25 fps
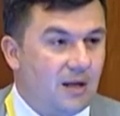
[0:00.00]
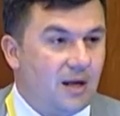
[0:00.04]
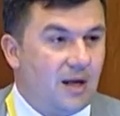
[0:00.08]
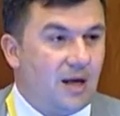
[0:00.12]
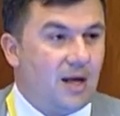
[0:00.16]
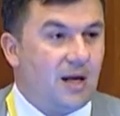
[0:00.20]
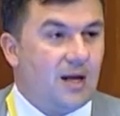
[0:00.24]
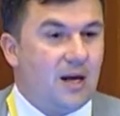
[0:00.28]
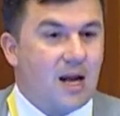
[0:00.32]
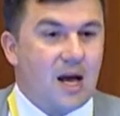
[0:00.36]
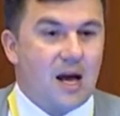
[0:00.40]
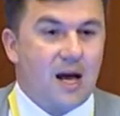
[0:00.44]

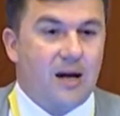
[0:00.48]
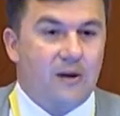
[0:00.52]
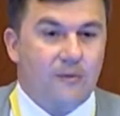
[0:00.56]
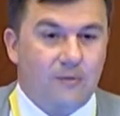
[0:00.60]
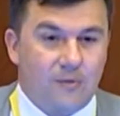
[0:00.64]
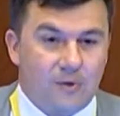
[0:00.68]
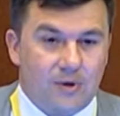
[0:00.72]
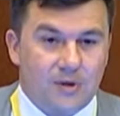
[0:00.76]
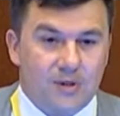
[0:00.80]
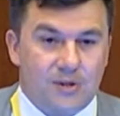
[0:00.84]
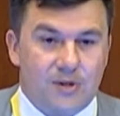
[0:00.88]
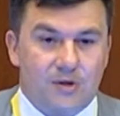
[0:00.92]
and I
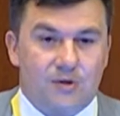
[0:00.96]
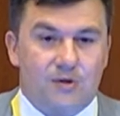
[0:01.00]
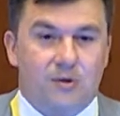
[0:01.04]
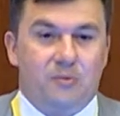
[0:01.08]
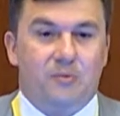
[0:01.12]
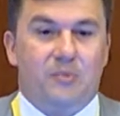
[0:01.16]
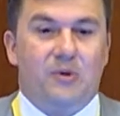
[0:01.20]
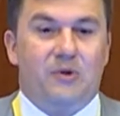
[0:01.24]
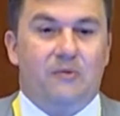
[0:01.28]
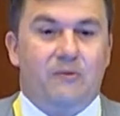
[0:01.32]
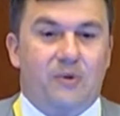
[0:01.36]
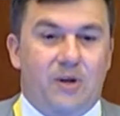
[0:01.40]
was, to
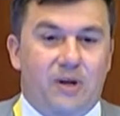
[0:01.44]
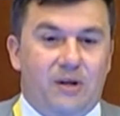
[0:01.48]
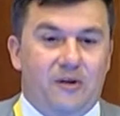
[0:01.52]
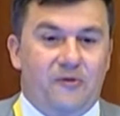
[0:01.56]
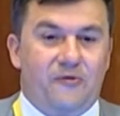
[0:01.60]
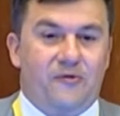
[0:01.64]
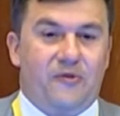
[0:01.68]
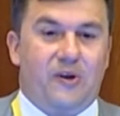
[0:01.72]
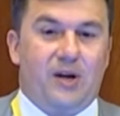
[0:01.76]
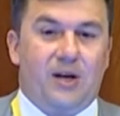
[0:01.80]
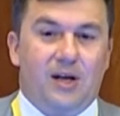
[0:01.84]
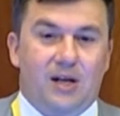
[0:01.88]
be very
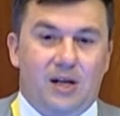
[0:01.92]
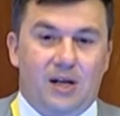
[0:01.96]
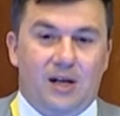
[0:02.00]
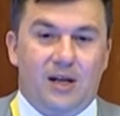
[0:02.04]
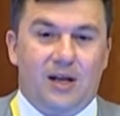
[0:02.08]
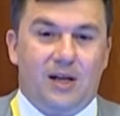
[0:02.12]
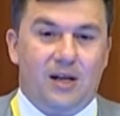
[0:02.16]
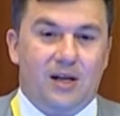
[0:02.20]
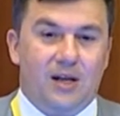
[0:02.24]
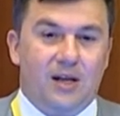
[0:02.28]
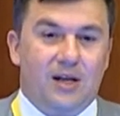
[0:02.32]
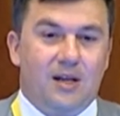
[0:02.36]

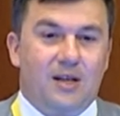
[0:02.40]
frankly,